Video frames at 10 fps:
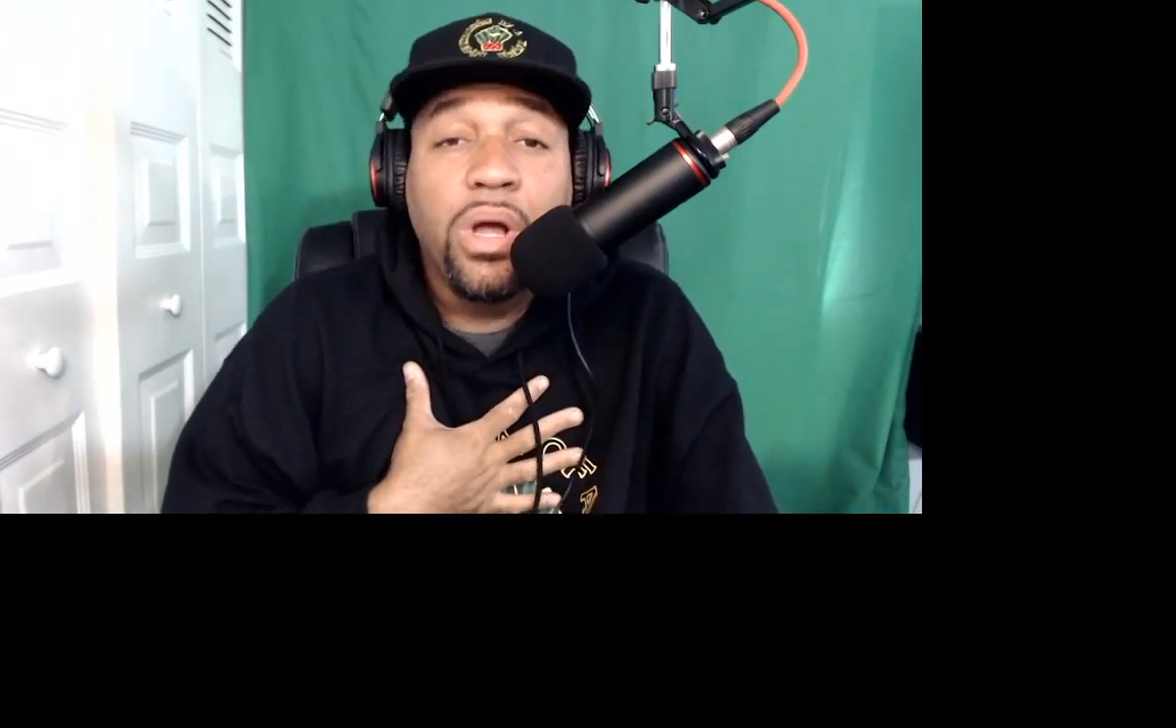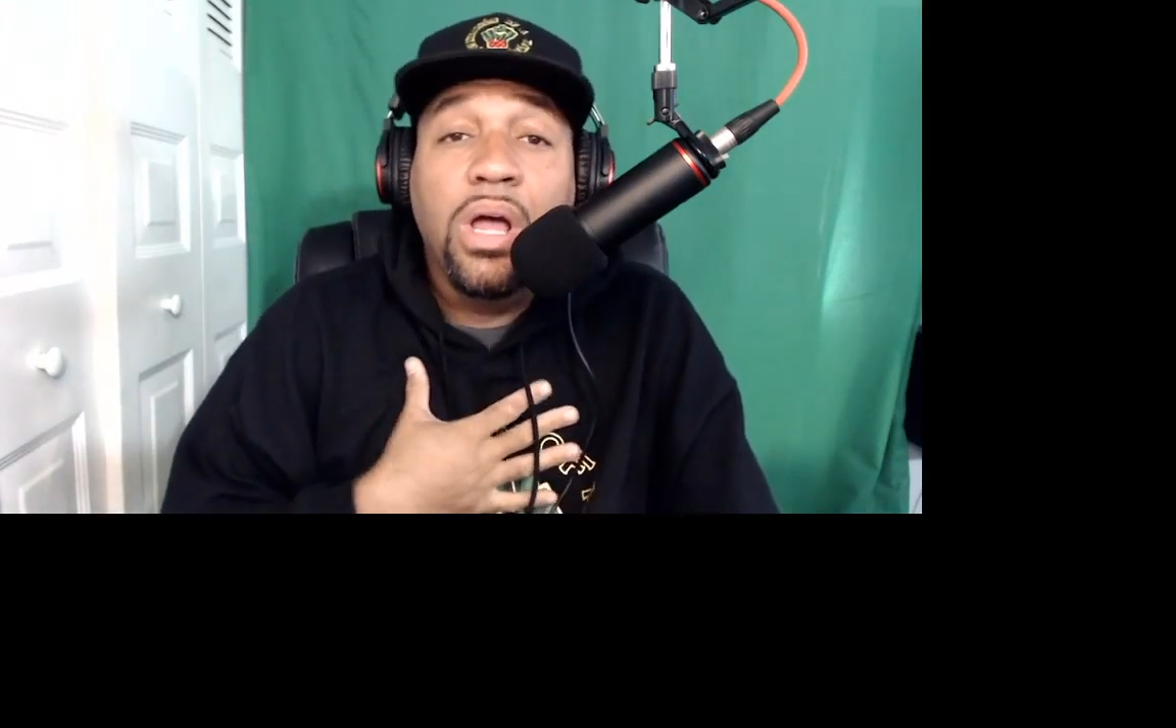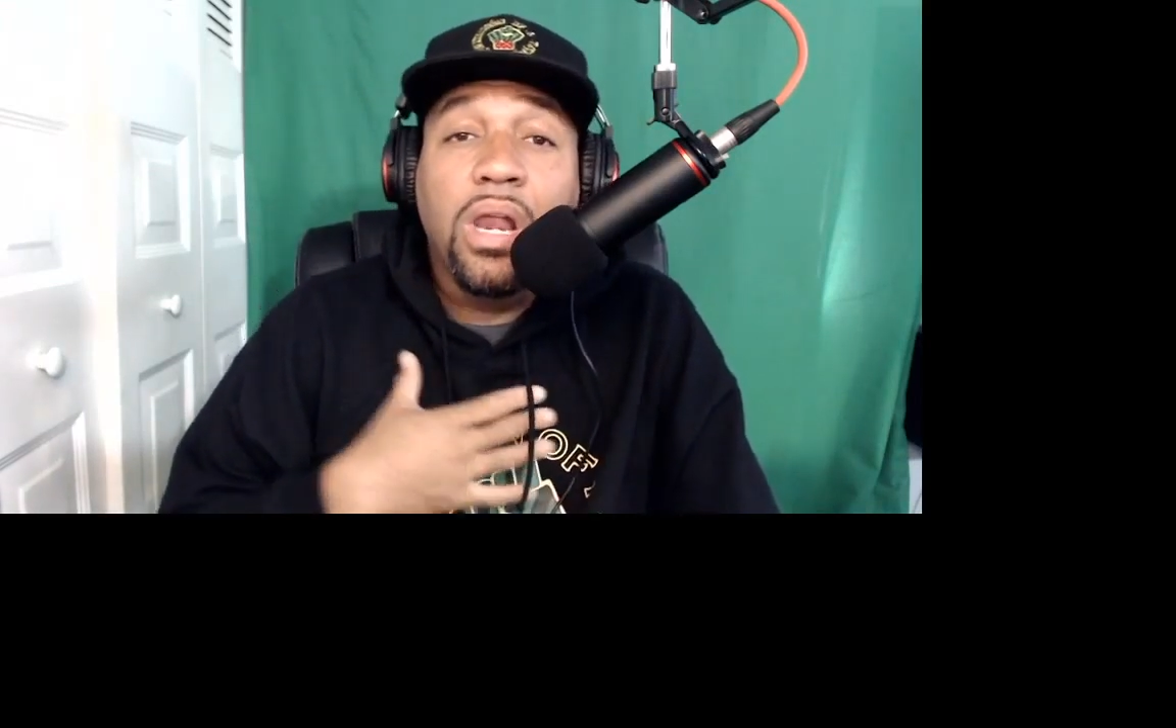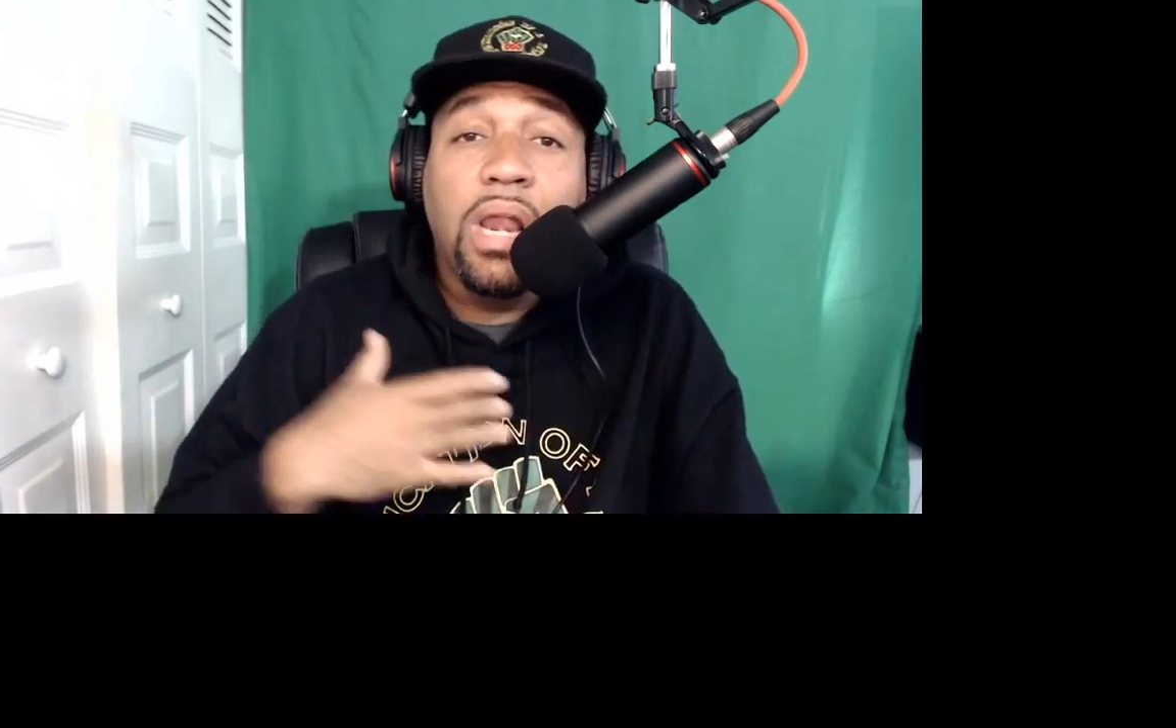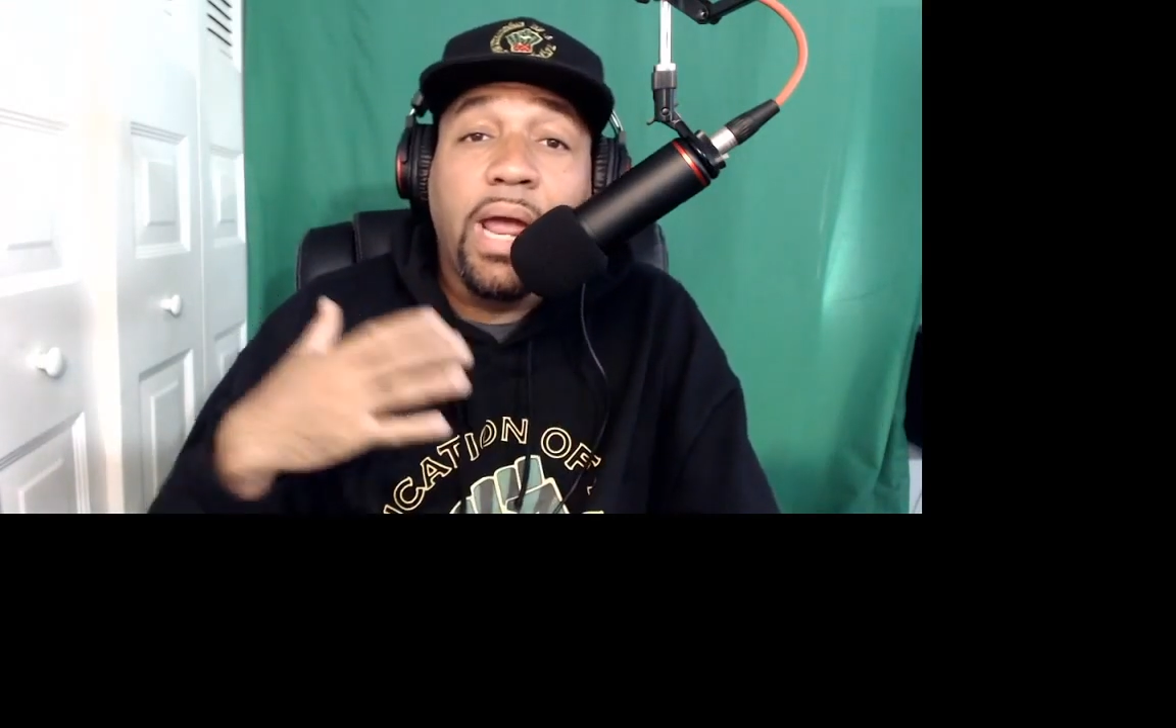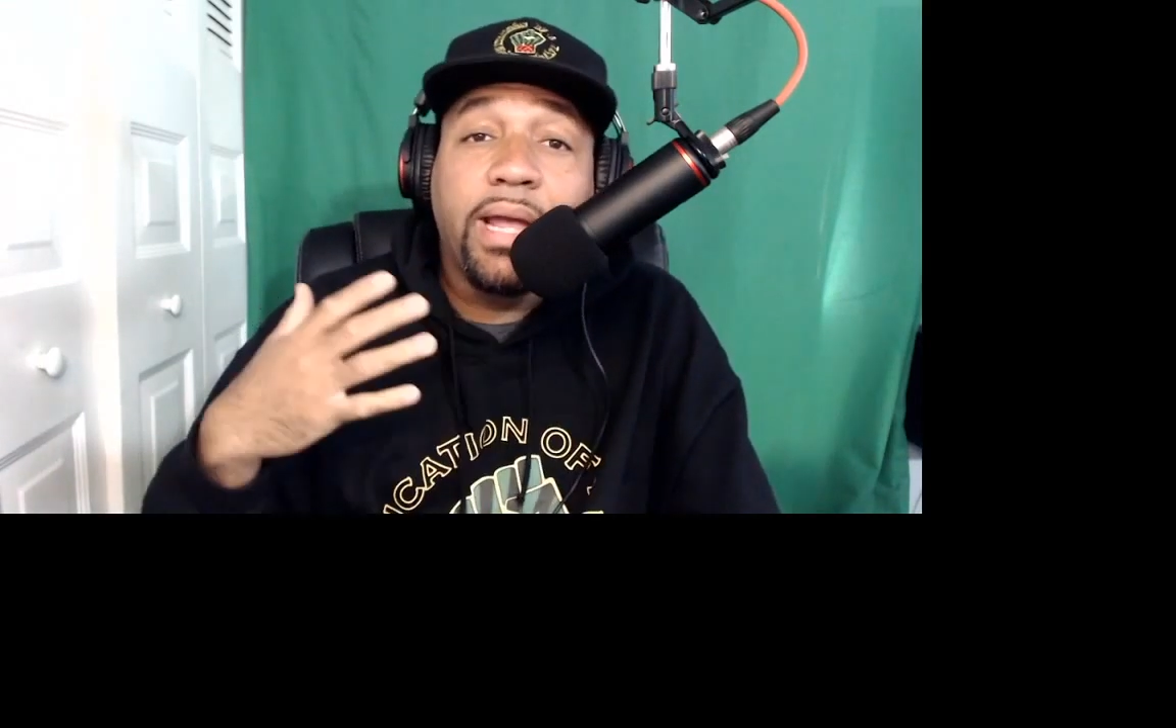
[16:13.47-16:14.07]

like